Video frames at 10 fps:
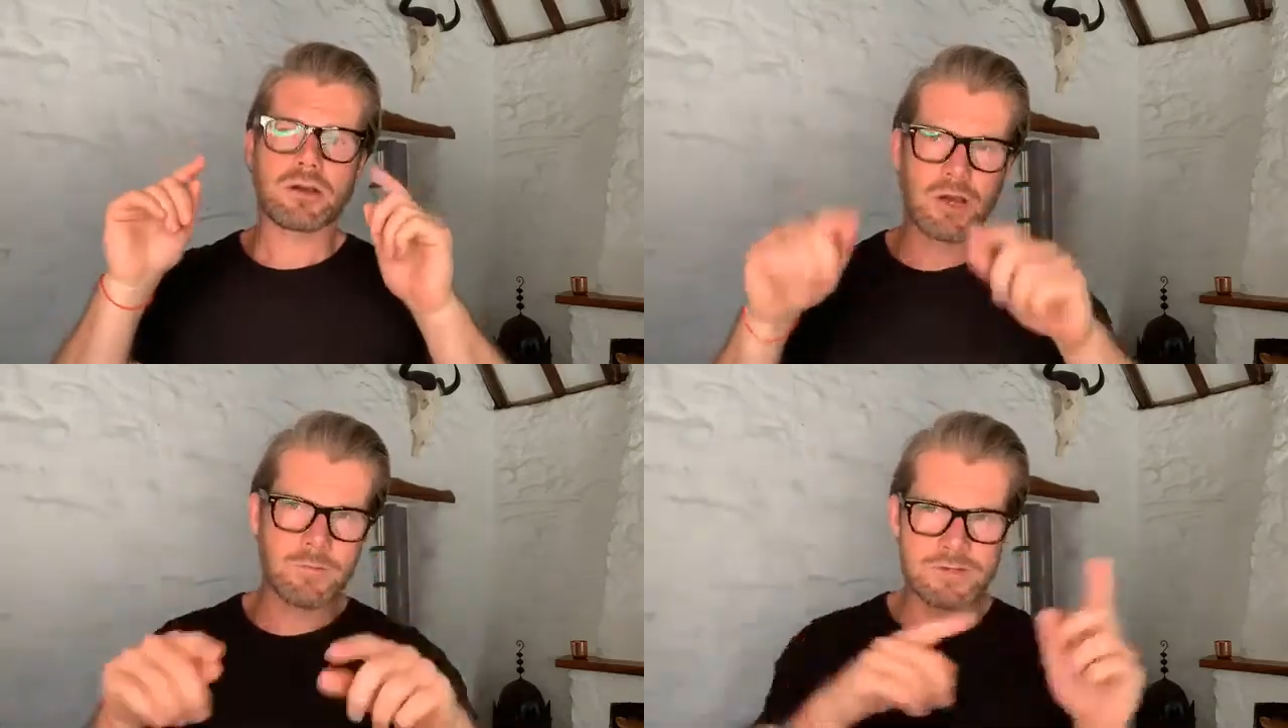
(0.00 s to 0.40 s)

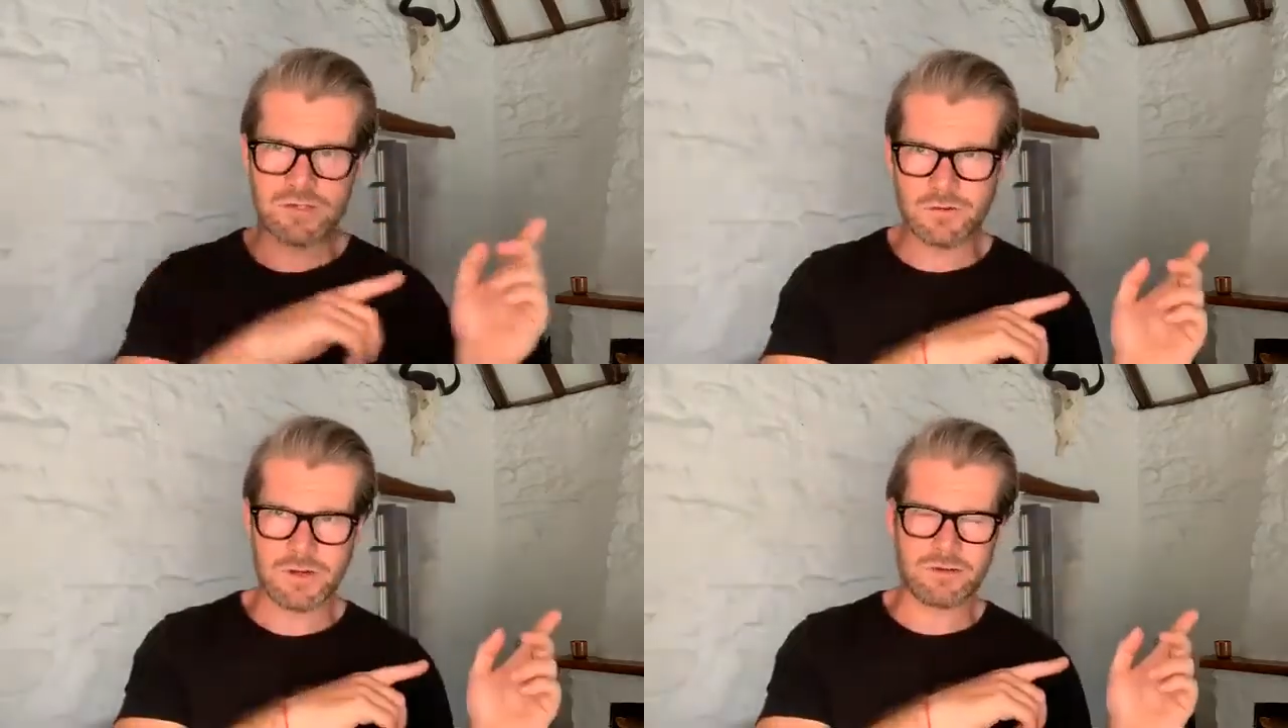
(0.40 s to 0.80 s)
Come and
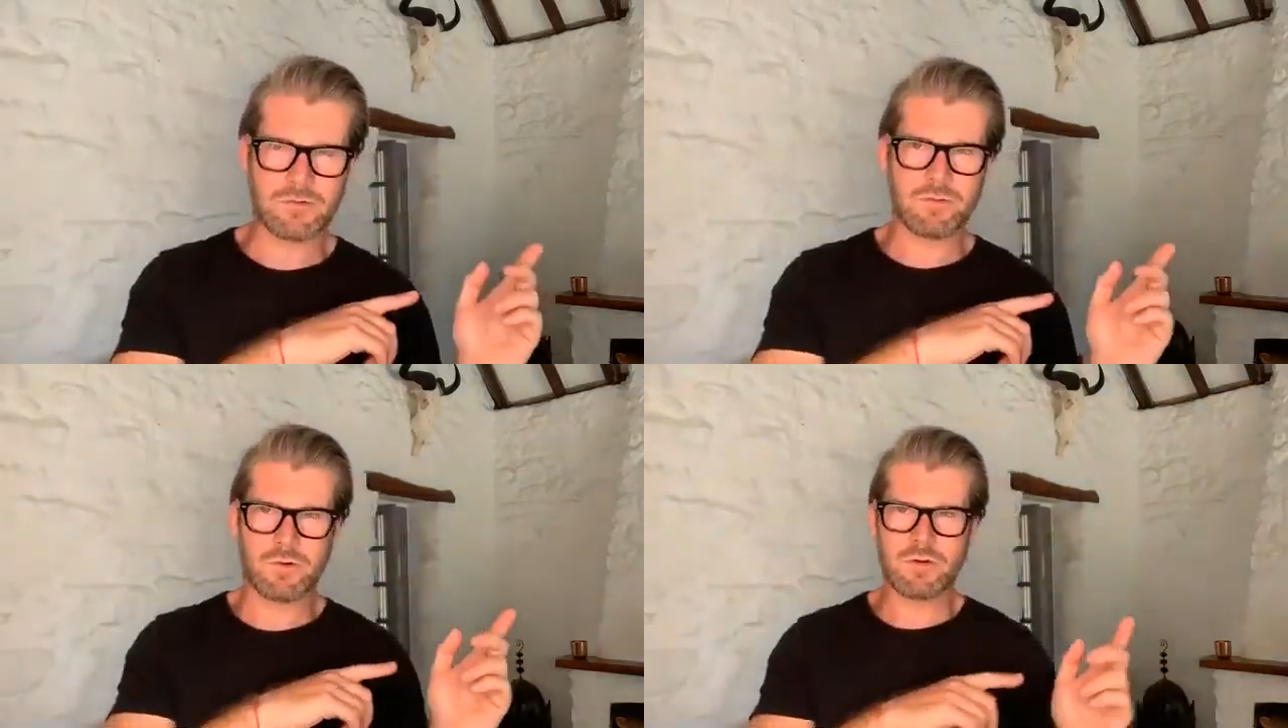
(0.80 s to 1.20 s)
join our
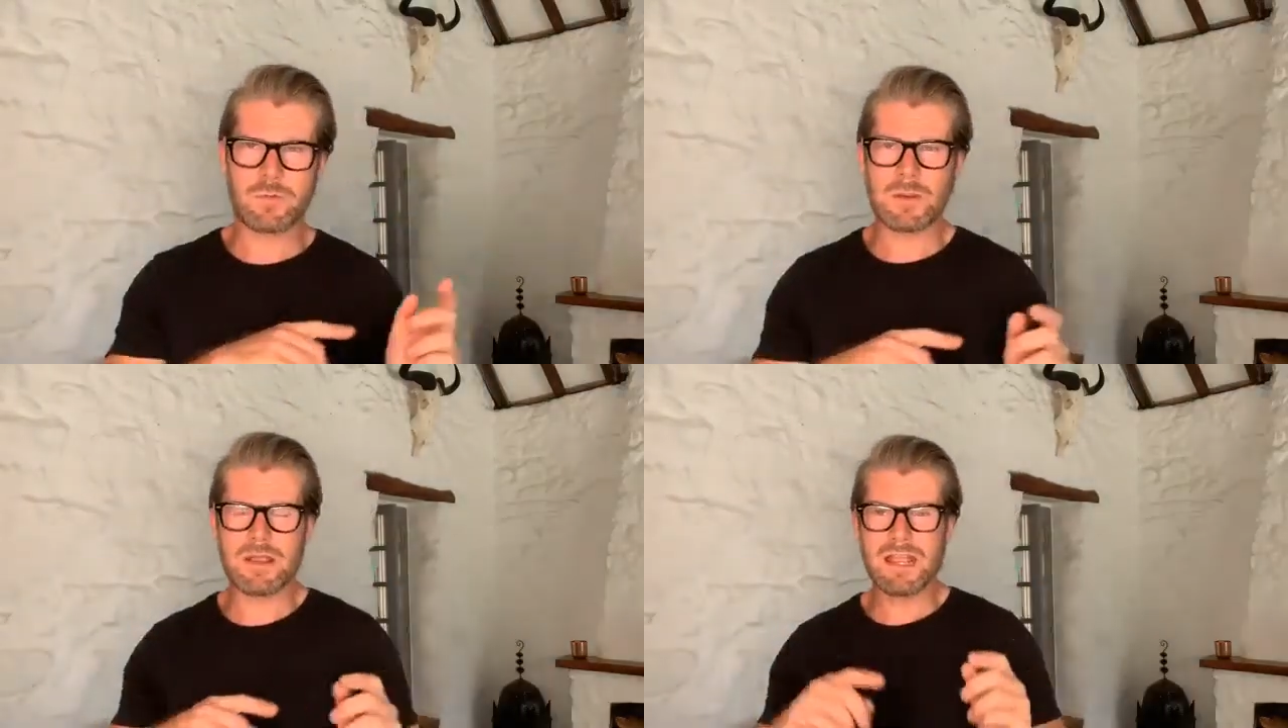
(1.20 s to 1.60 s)

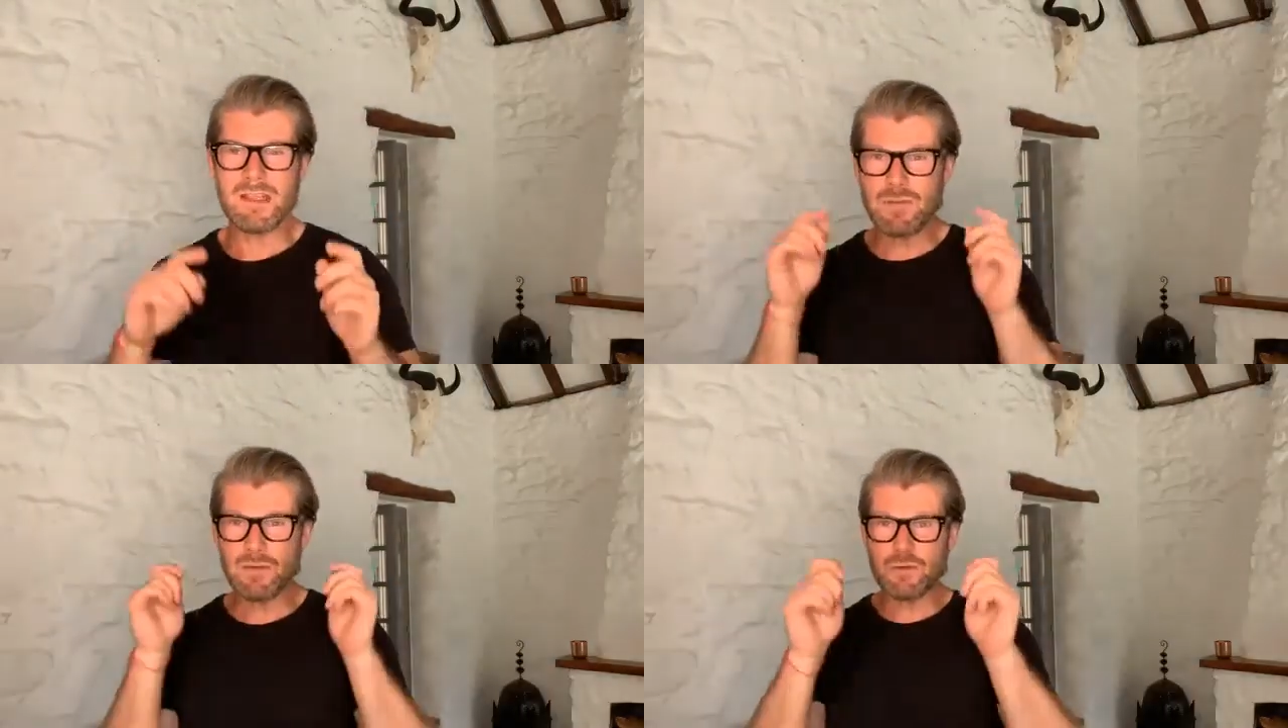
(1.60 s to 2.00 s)
group.
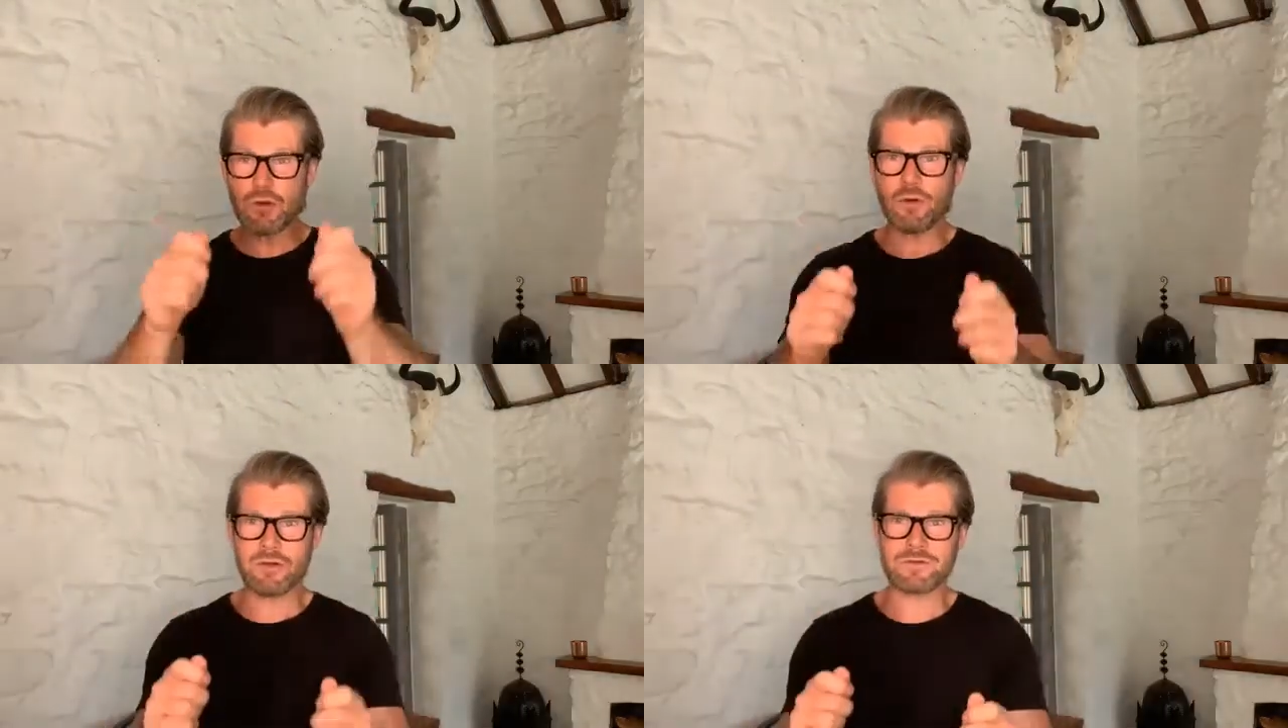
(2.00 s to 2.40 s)
If you've
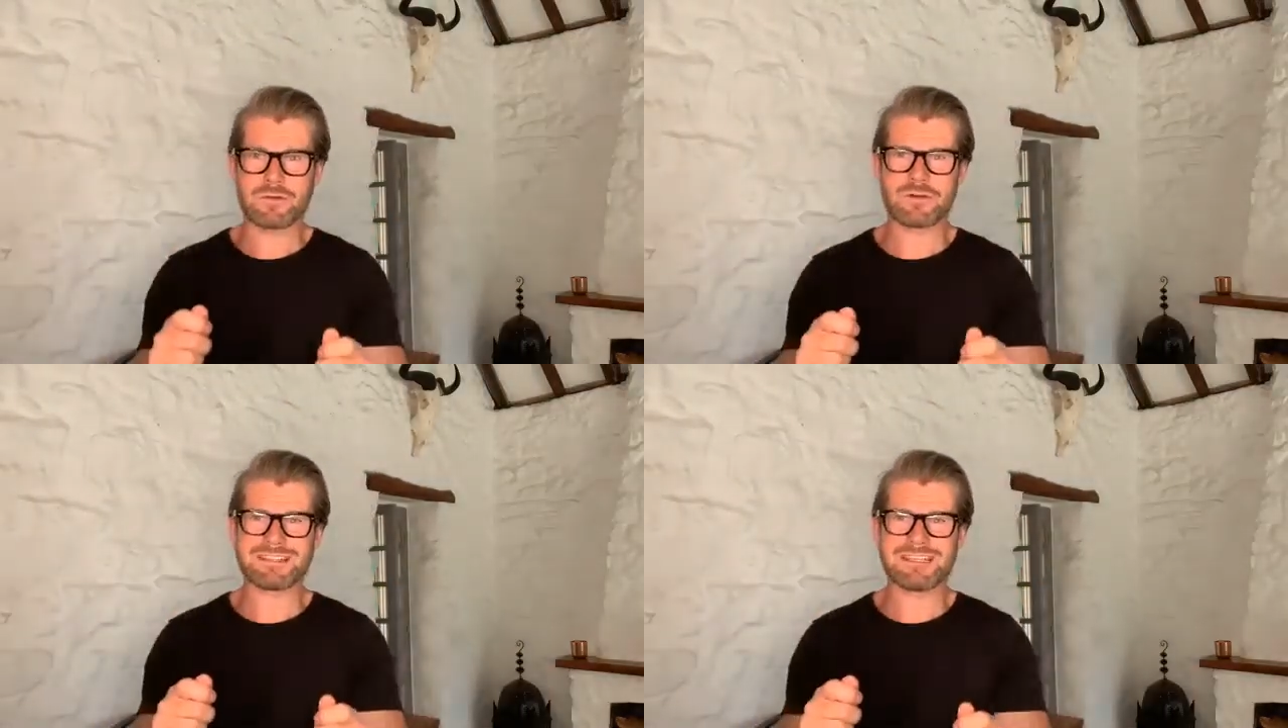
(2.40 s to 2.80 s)
got
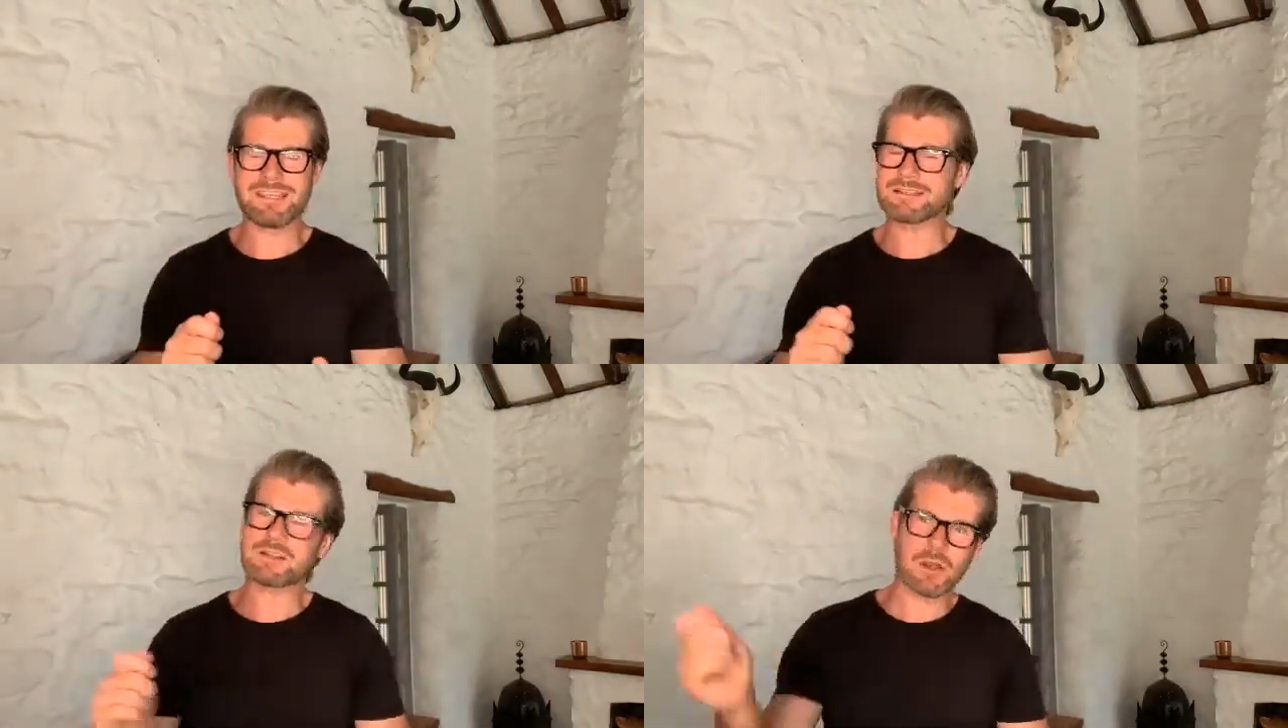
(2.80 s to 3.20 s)
other ideas,